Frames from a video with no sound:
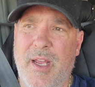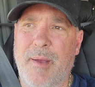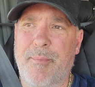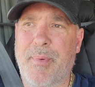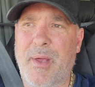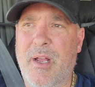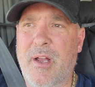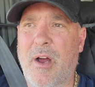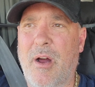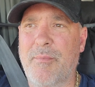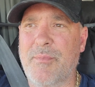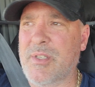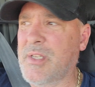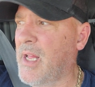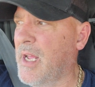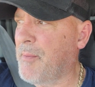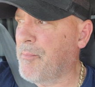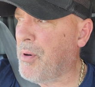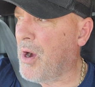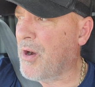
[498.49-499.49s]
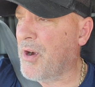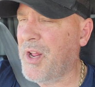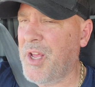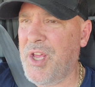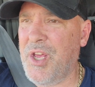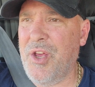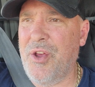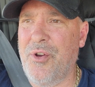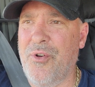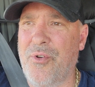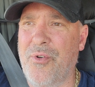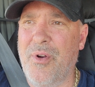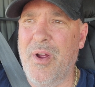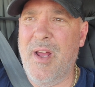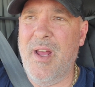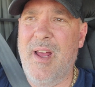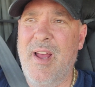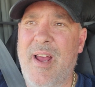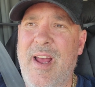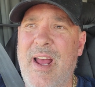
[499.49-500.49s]
It becomes like part of you.
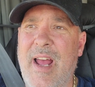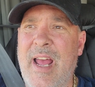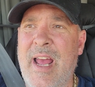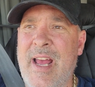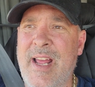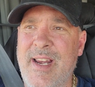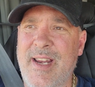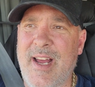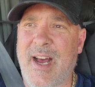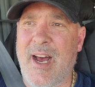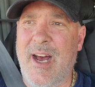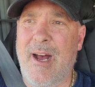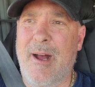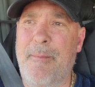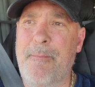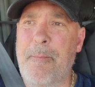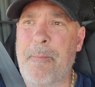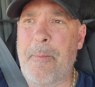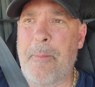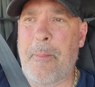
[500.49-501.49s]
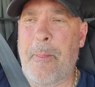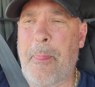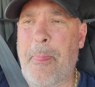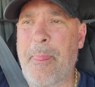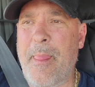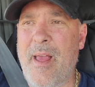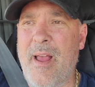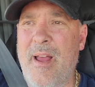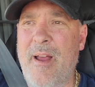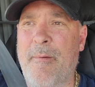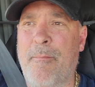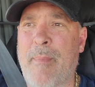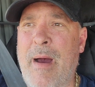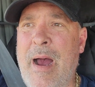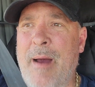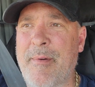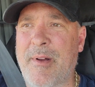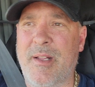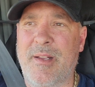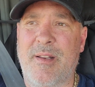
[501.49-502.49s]
And
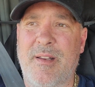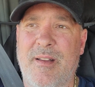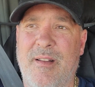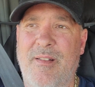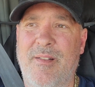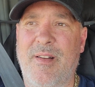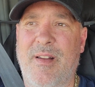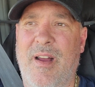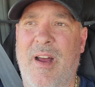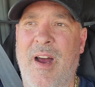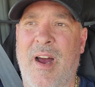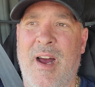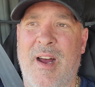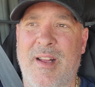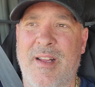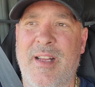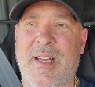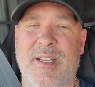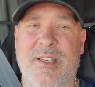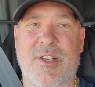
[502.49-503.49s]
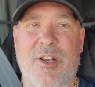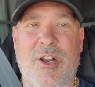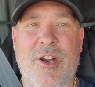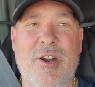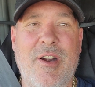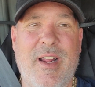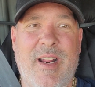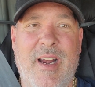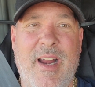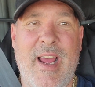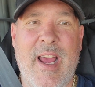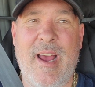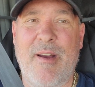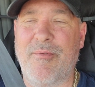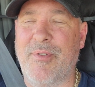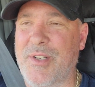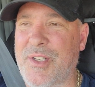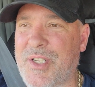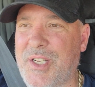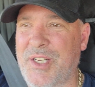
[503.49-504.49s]
Mama is learning that
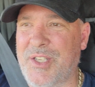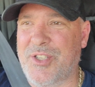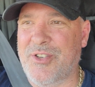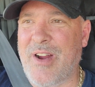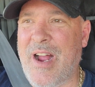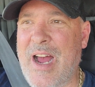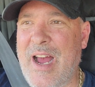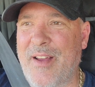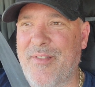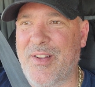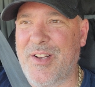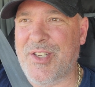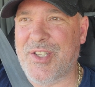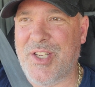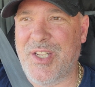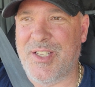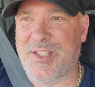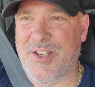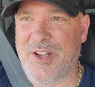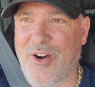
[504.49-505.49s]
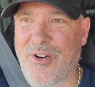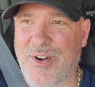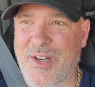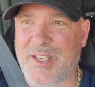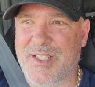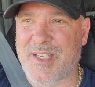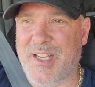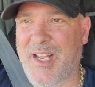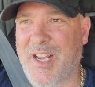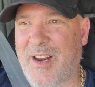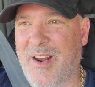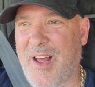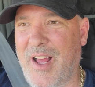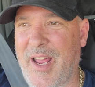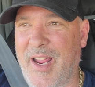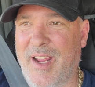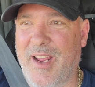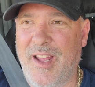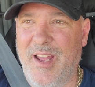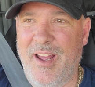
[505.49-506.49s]
when she's driving. She's noticing,
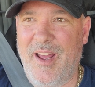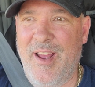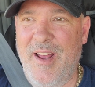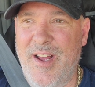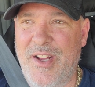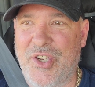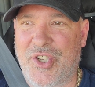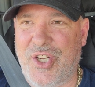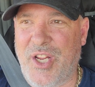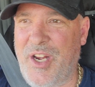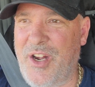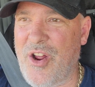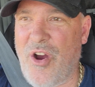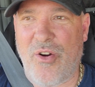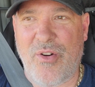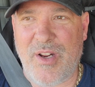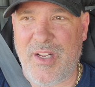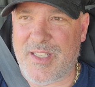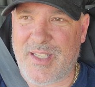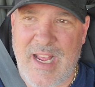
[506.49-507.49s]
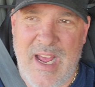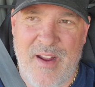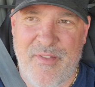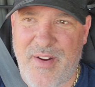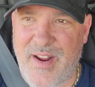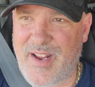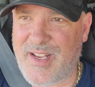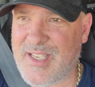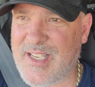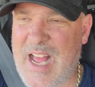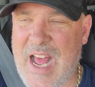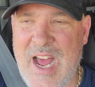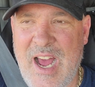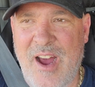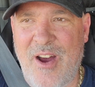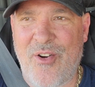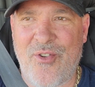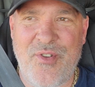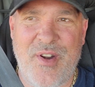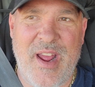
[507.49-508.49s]
like, she noticed every
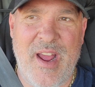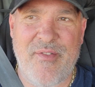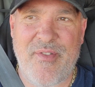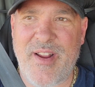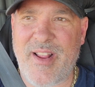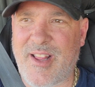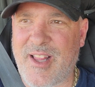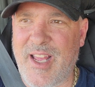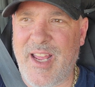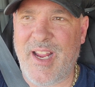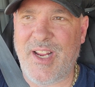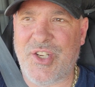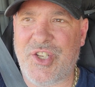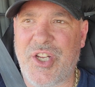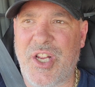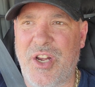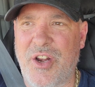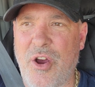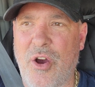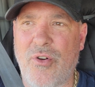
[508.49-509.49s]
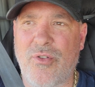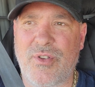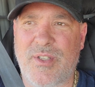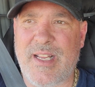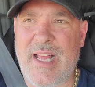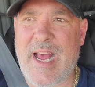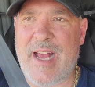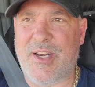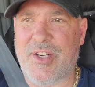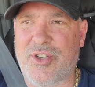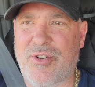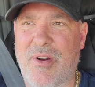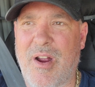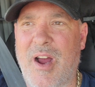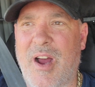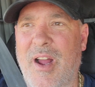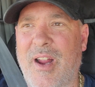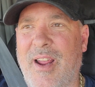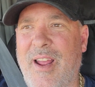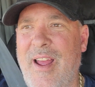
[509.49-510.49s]
sound, everything. She knows that
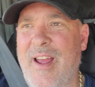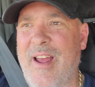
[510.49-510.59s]
truck.